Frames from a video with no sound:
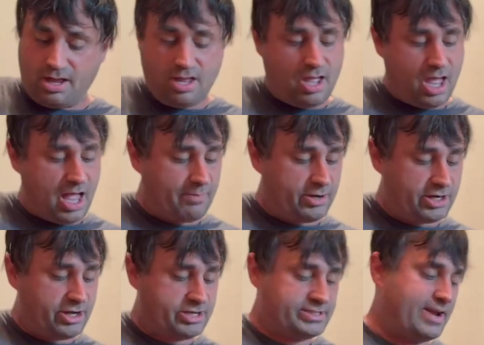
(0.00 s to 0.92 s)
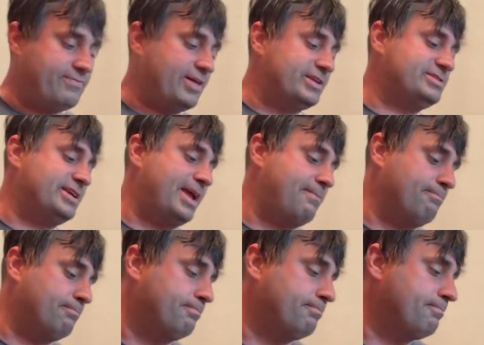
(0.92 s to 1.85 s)
but it does have that
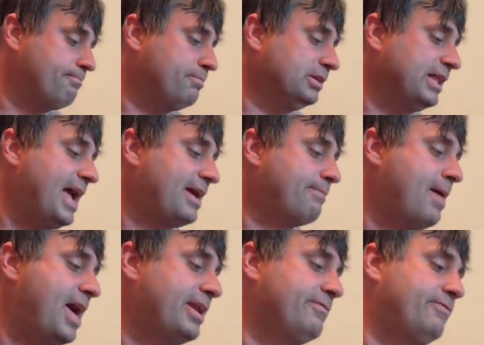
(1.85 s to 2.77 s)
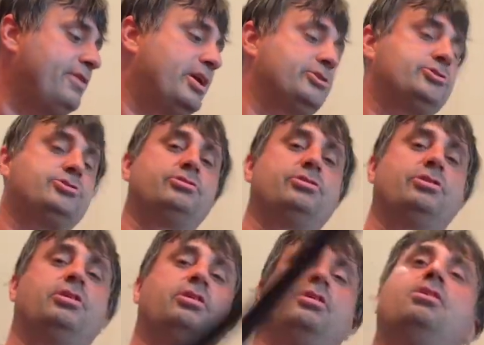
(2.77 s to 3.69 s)
same black matted finish
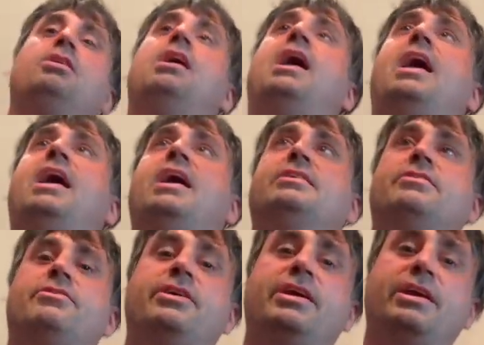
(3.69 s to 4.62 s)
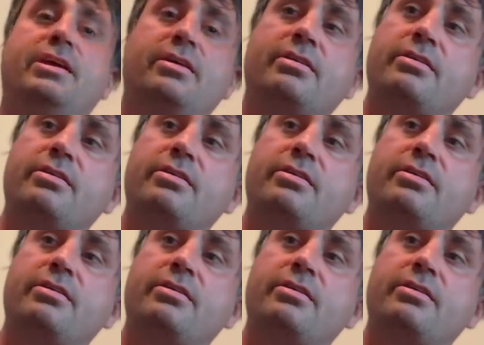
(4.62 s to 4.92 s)
and the